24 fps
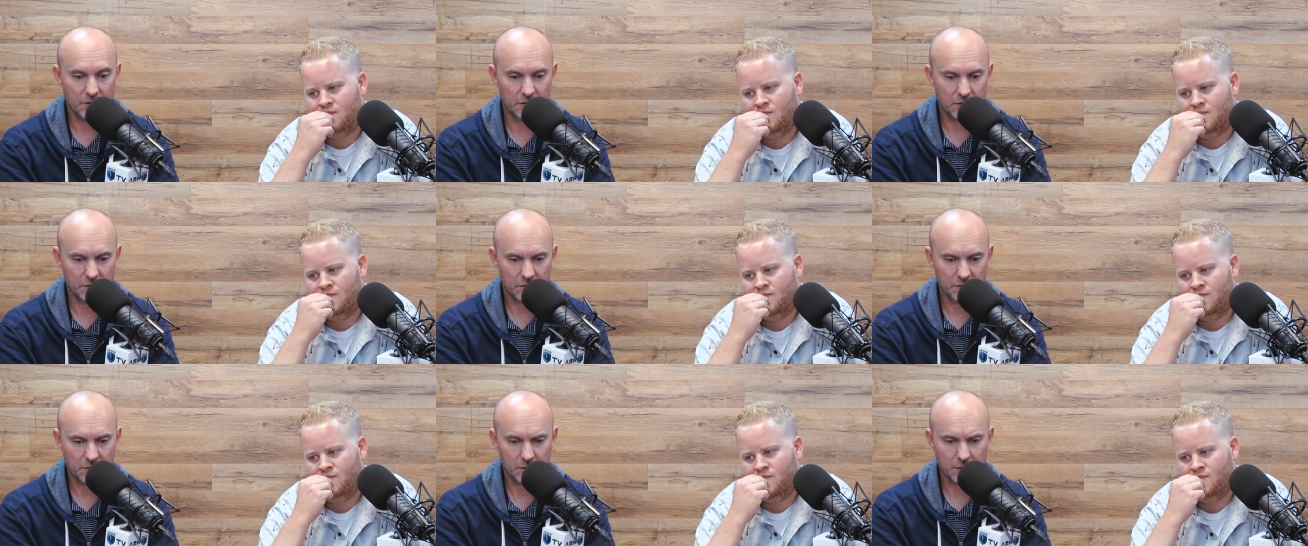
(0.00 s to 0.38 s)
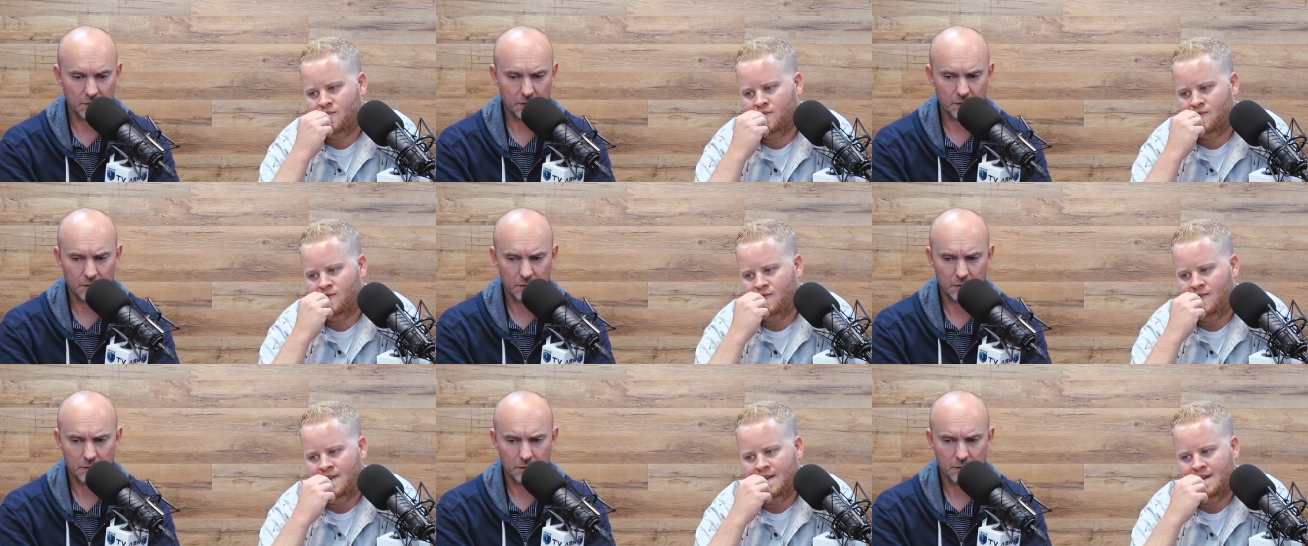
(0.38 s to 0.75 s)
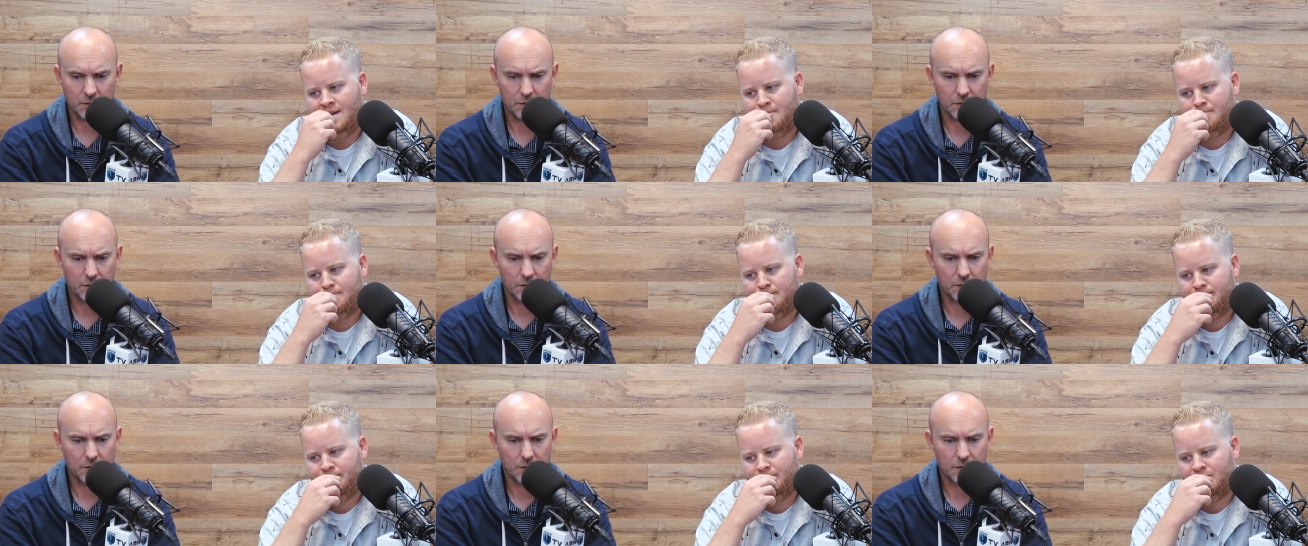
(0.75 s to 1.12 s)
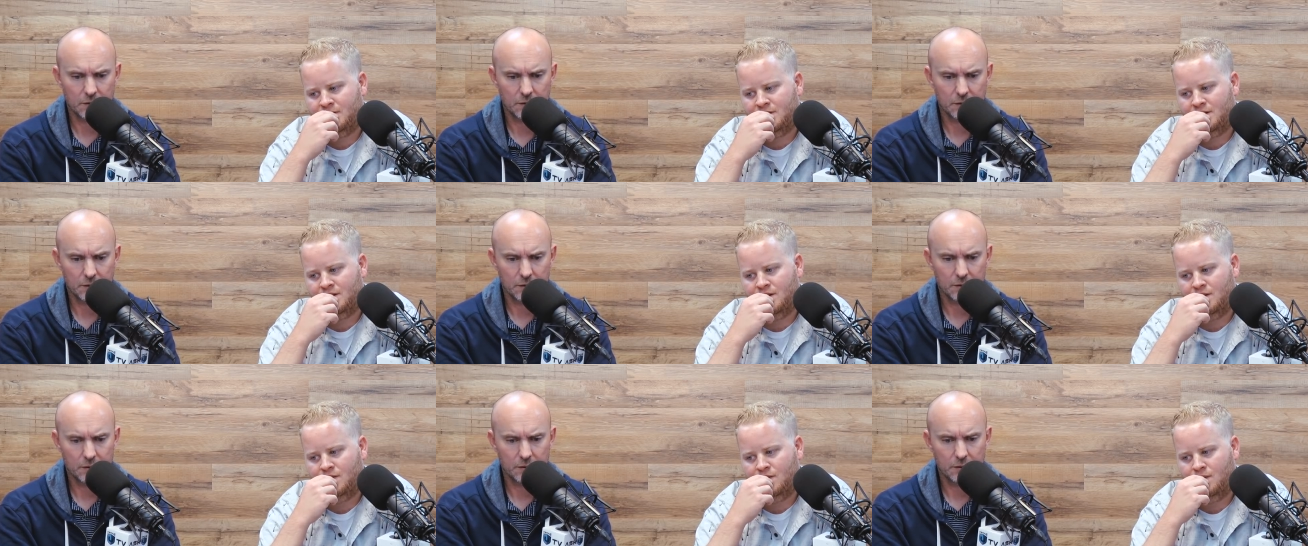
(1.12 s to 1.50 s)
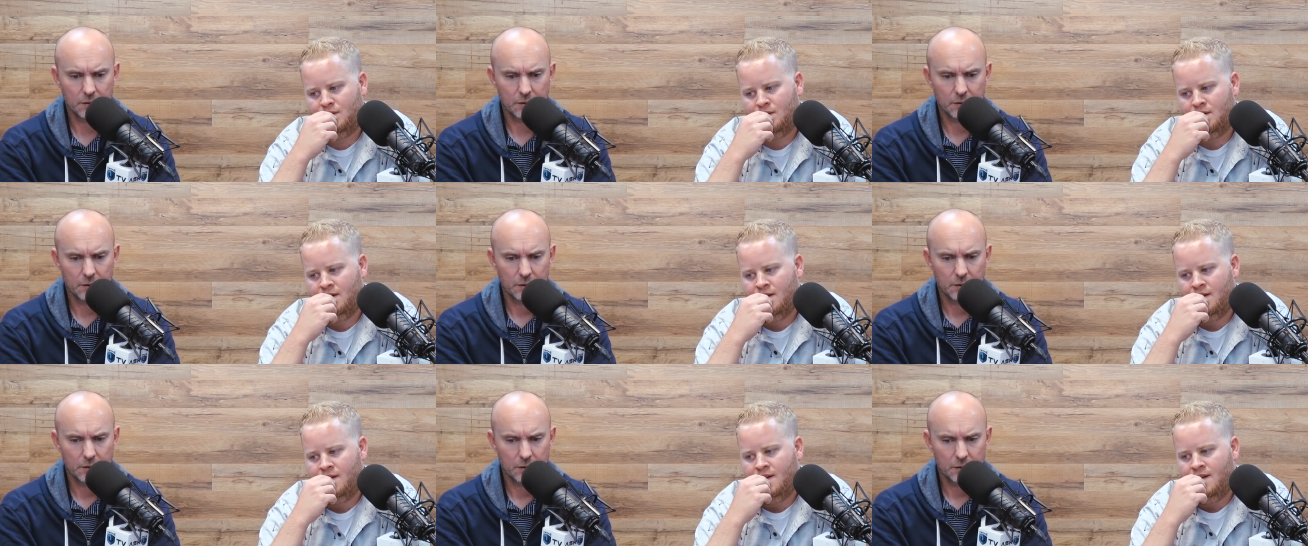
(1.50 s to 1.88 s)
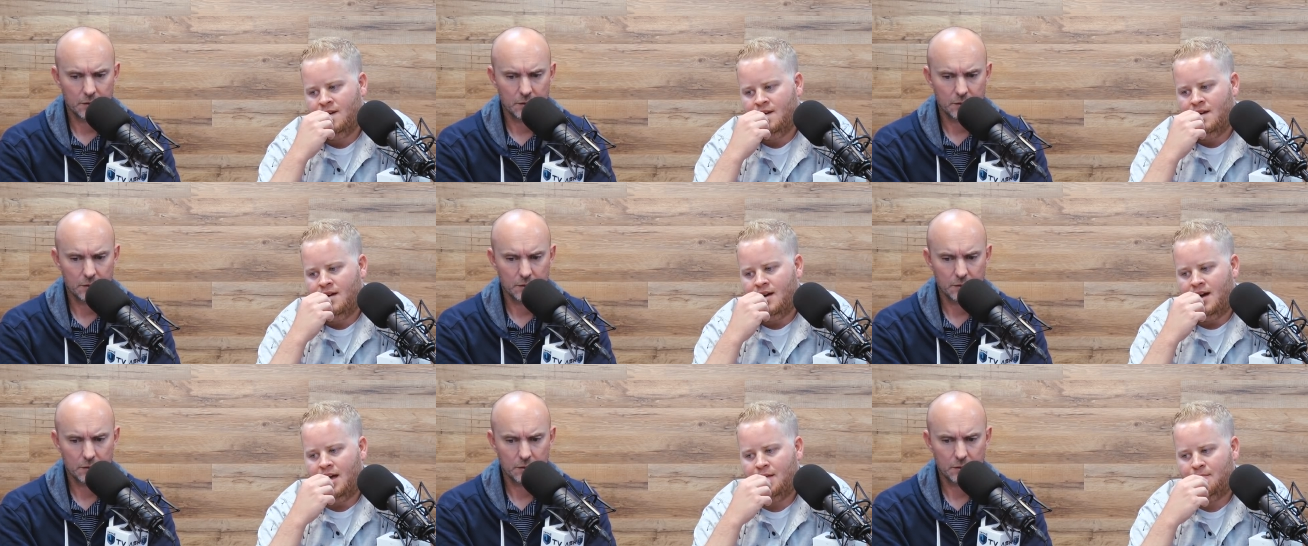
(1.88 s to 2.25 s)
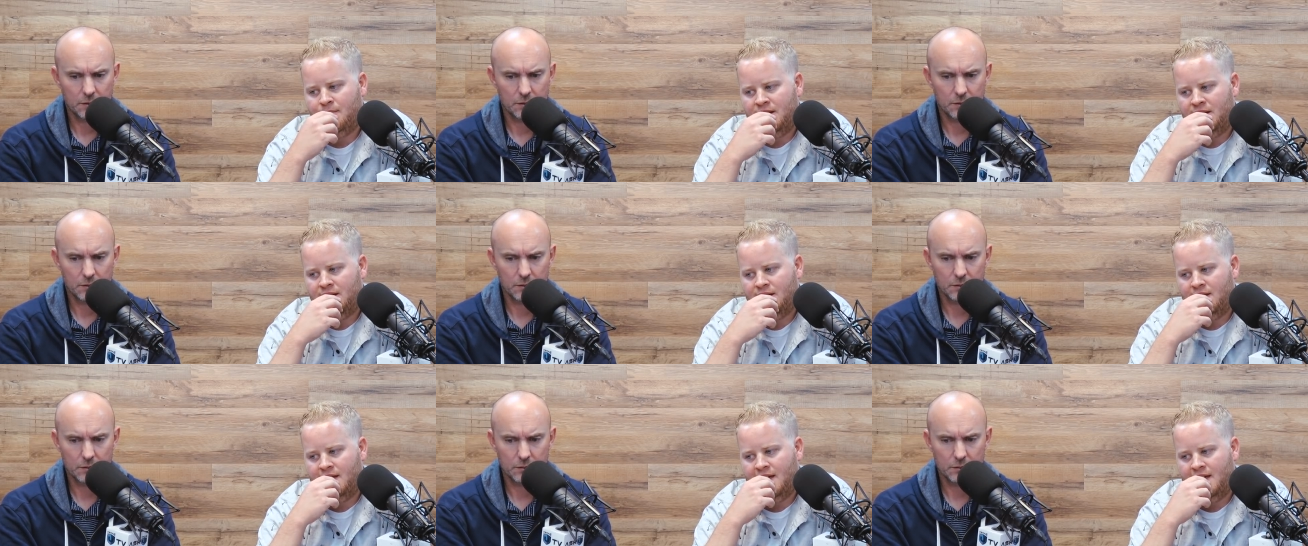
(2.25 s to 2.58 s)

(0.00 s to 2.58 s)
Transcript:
Speaker 1: essentially. Yep. So I mean,